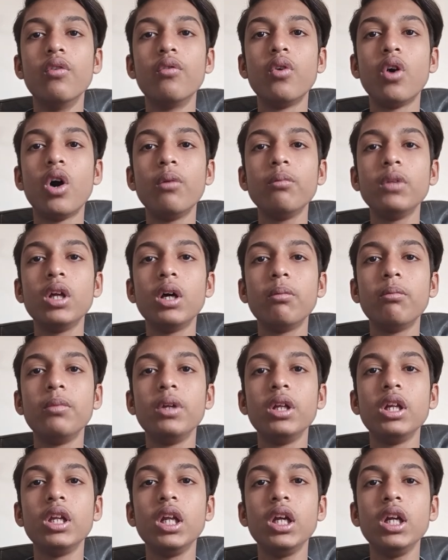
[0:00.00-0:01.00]
From the
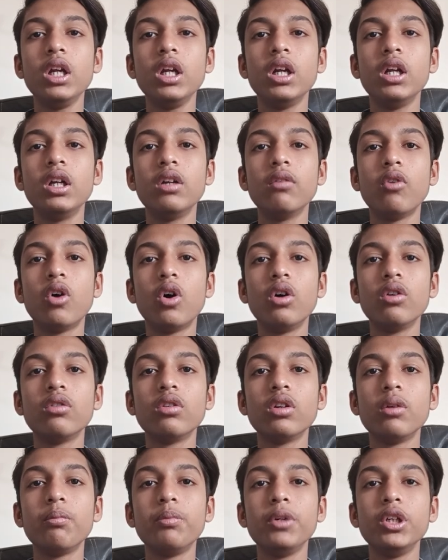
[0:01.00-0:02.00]
beginning, it was
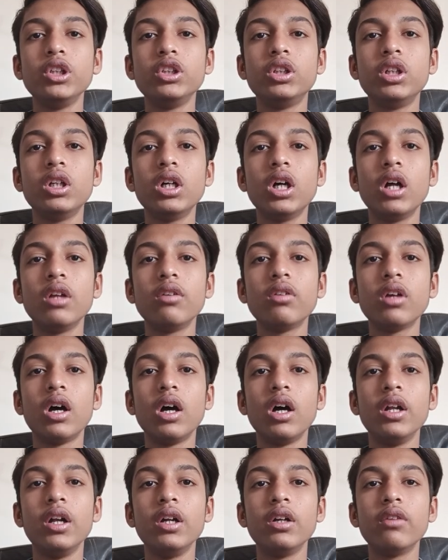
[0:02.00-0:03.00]
pitched as
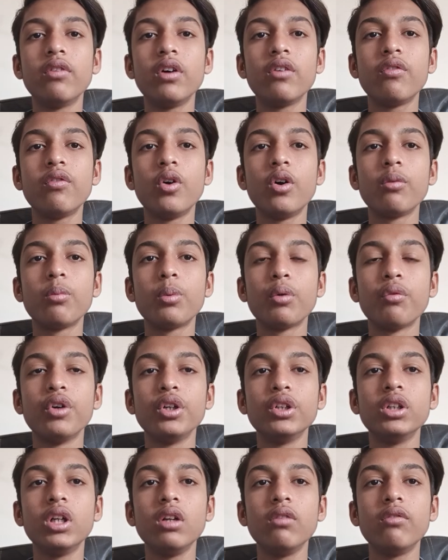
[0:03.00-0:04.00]
a network for
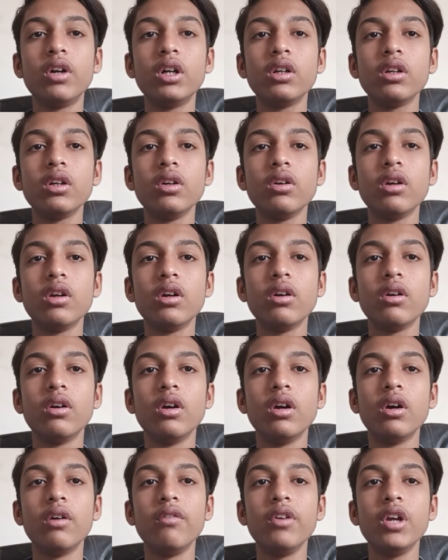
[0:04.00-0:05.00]
professionals, but
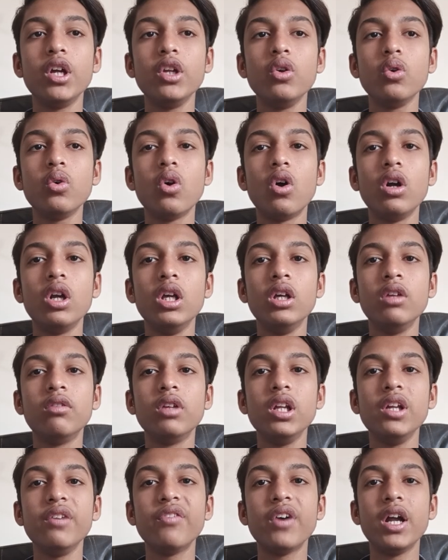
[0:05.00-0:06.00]
where you could
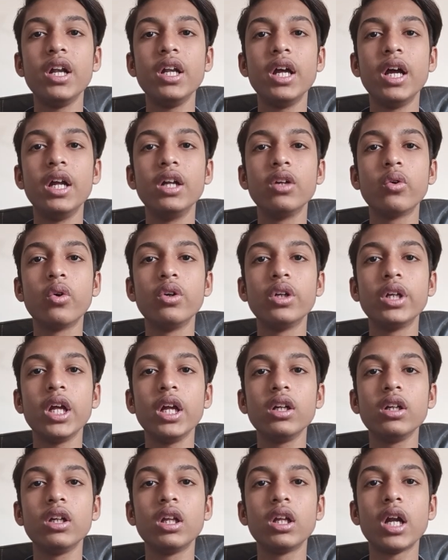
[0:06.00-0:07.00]
easily find and
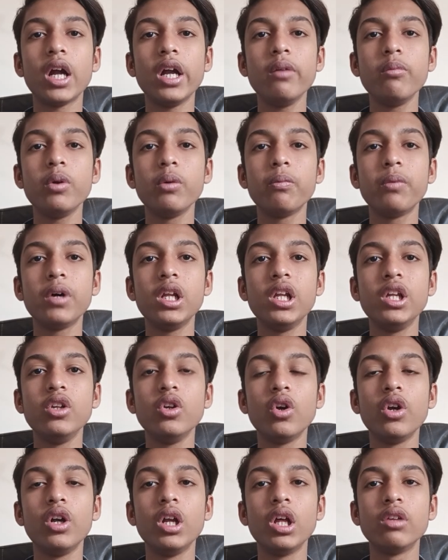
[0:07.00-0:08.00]
contact the right people in
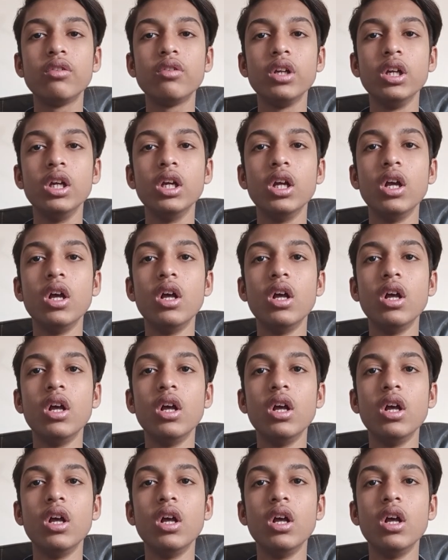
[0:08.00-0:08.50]
your industry.